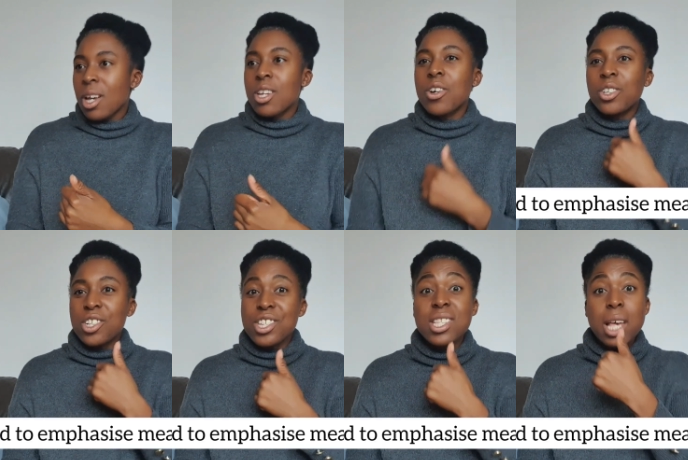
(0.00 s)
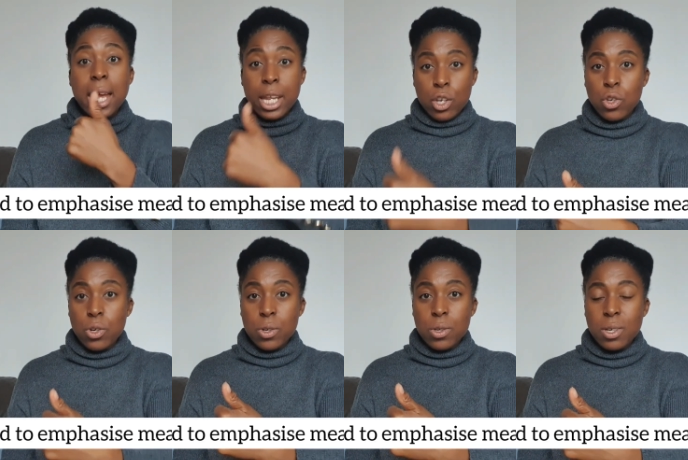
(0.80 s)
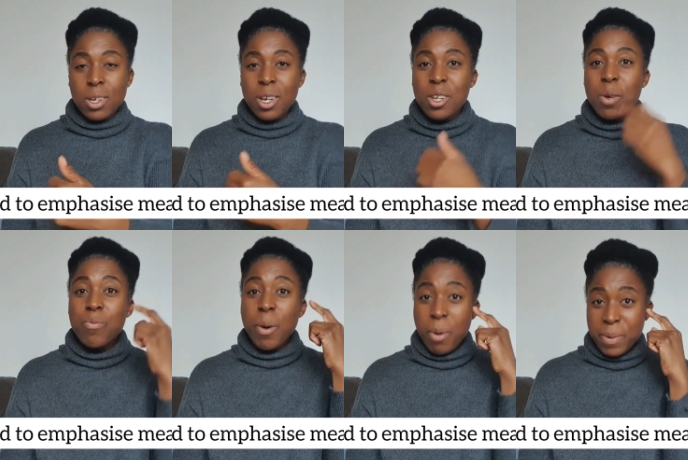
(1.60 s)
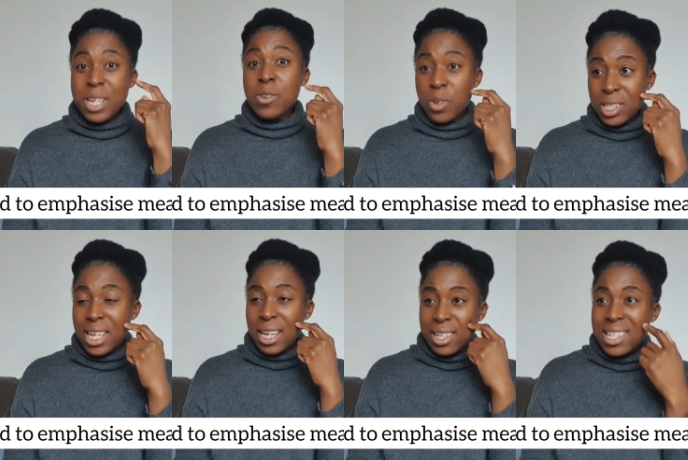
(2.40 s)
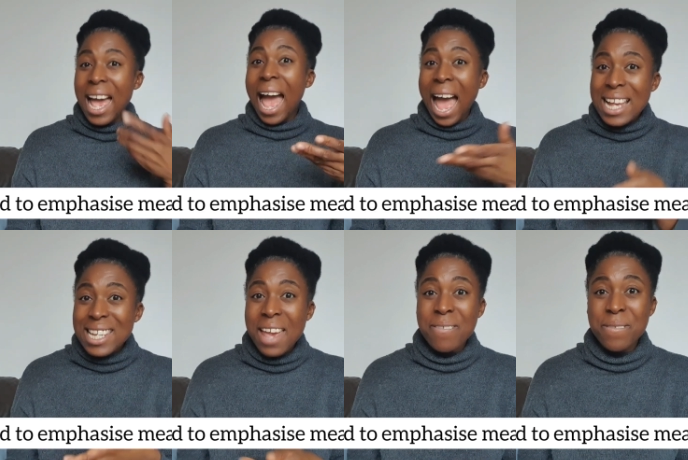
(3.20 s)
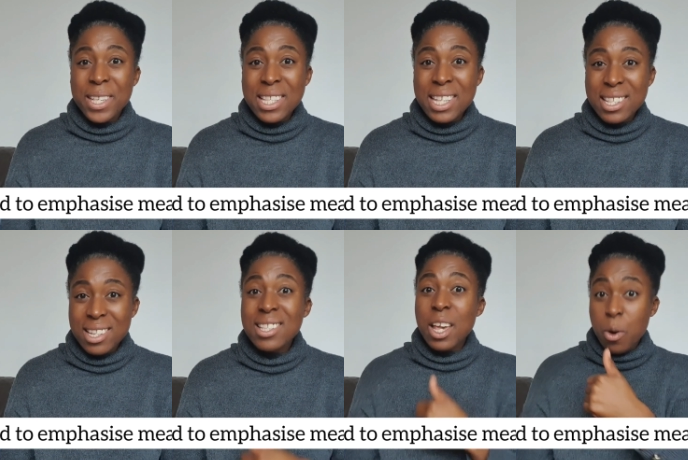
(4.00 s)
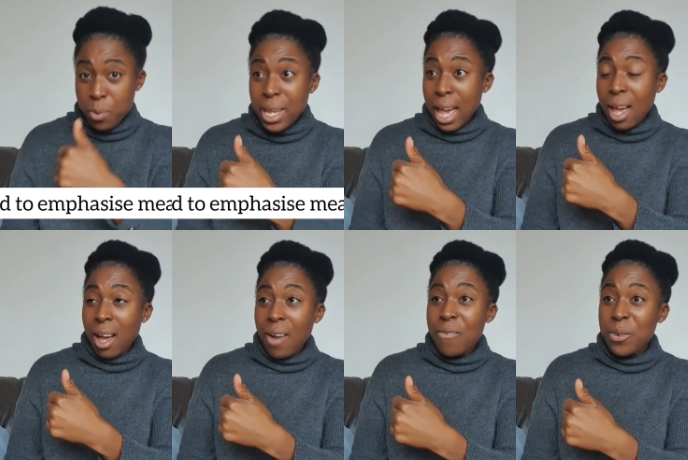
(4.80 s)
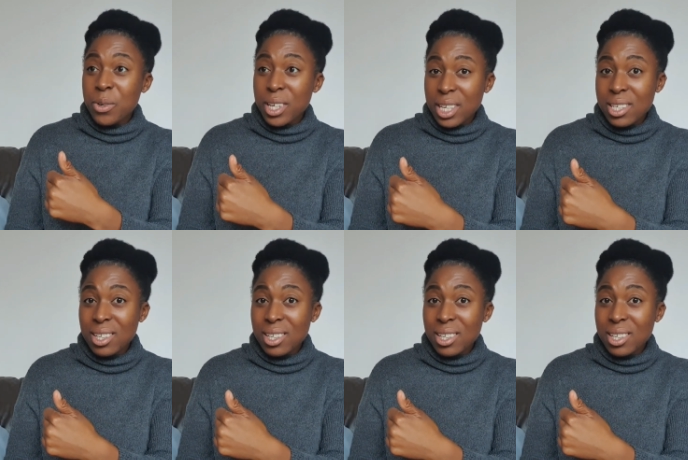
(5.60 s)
You're not just signing good. You're probably nodding to add emphasis, to say, oh yeah, I feel good.